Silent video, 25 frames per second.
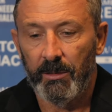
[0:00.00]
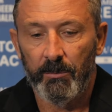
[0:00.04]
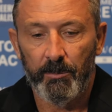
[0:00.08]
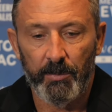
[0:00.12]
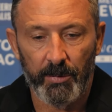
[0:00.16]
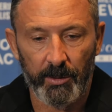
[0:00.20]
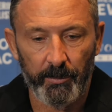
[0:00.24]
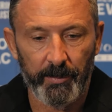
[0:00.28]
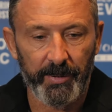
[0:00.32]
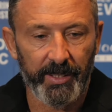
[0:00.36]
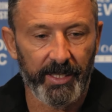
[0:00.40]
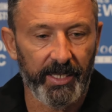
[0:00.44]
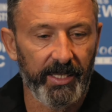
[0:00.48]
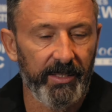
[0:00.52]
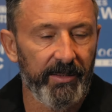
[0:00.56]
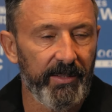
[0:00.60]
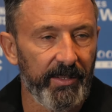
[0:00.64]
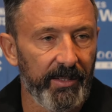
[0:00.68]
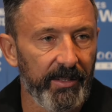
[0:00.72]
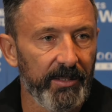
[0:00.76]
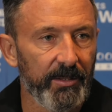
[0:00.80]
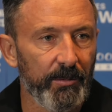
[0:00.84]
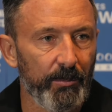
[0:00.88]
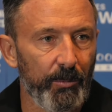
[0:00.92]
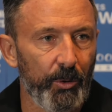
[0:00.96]
But it'd be great to
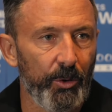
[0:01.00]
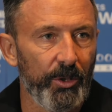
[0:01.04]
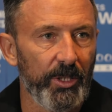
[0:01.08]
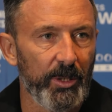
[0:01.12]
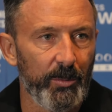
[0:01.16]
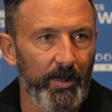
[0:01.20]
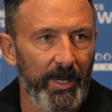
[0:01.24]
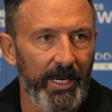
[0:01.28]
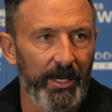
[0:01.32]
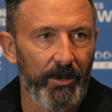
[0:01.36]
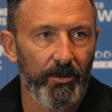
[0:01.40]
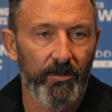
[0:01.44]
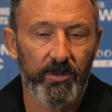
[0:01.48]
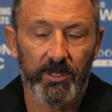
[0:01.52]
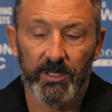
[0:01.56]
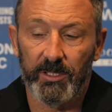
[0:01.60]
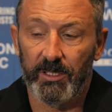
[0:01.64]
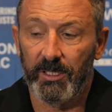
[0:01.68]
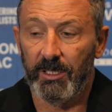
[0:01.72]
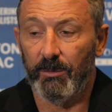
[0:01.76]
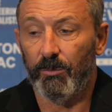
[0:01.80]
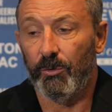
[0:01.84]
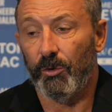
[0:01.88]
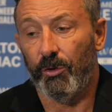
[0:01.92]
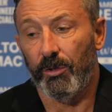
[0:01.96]
get some bodies back.
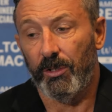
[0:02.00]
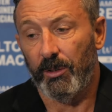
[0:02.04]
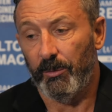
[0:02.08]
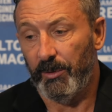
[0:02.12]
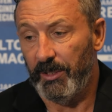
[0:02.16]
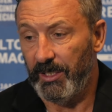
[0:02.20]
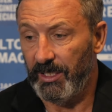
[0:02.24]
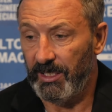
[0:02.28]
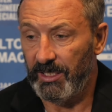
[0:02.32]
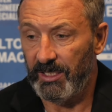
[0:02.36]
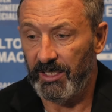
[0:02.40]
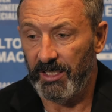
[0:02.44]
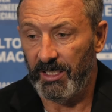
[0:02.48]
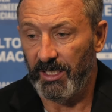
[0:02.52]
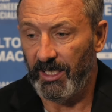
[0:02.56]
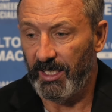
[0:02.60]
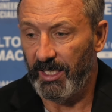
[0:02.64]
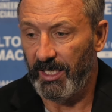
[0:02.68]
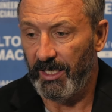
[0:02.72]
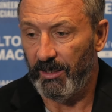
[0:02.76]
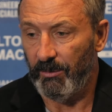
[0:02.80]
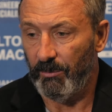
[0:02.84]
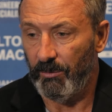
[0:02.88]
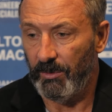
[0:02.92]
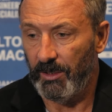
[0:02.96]
Obviously Liam Donnelly we need to see
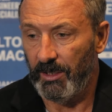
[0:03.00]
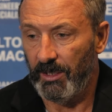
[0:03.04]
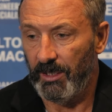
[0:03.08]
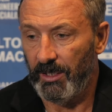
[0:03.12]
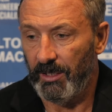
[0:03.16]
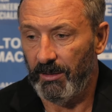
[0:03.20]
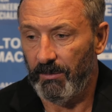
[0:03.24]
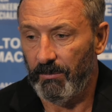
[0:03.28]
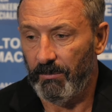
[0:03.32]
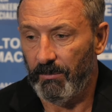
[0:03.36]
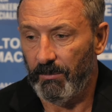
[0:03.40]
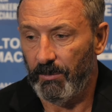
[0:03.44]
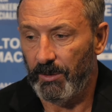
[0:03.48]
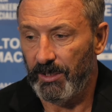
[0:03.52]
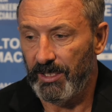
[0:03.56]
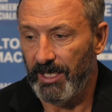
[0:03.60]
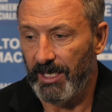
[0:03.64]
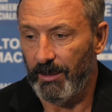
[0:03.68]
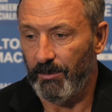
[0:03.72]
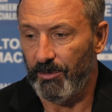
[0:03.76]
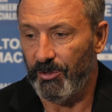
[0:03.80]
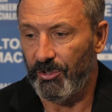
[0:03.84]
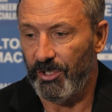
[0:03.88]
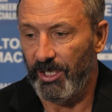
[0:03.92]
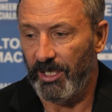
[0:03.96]
again with his
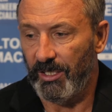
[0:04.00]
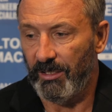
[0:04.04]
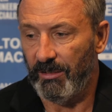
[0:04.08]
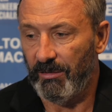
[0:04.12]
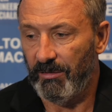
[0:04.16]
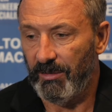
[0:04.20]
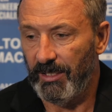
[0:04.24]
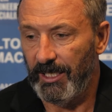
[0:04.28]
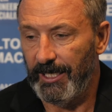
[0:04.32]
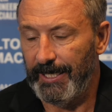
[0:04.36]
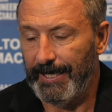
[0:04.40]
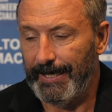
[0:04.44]
hamstring.